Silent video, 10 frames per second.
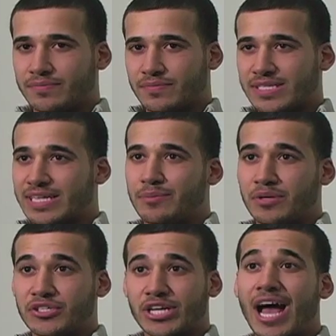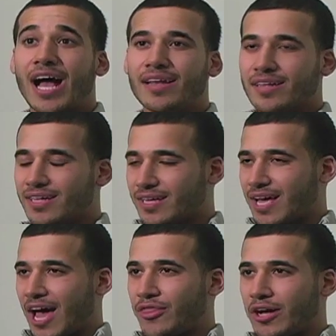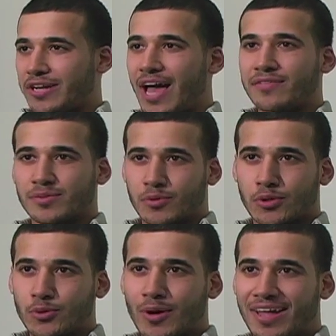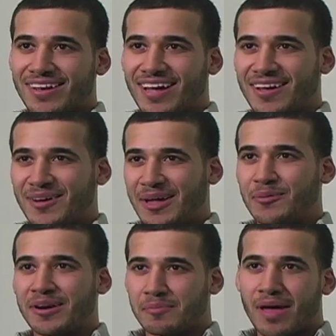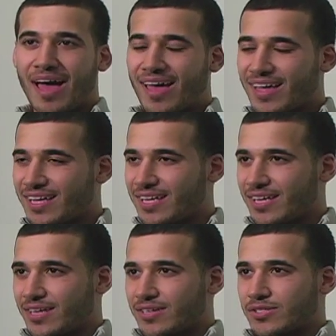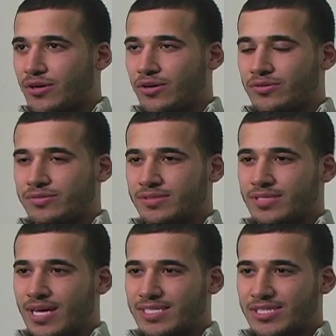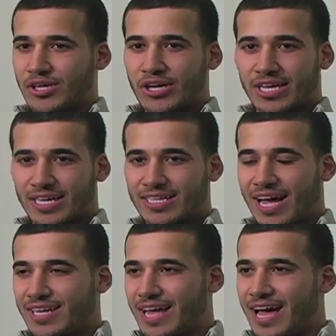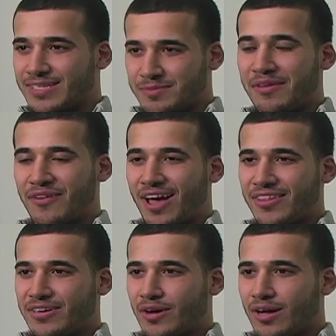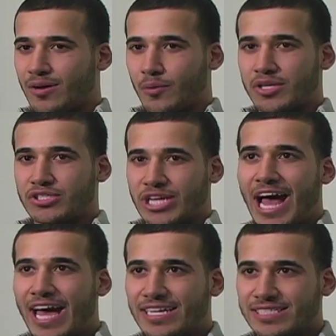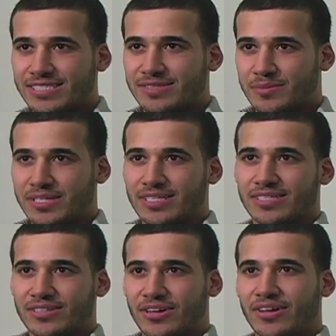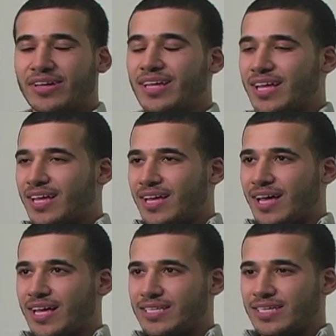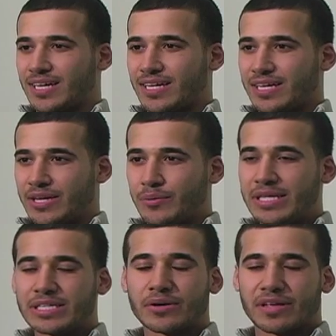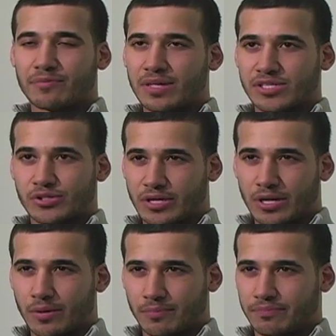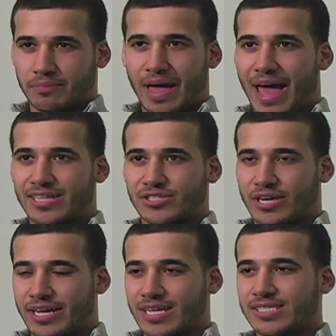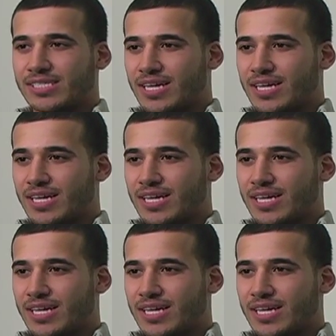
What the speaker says: his name being Jihad, I thought he'd have some clue on what it meant. So as a young kid, I'd asked my father, what does jihadist mean, you know? And he really didn't give me a straight up answer, I guess.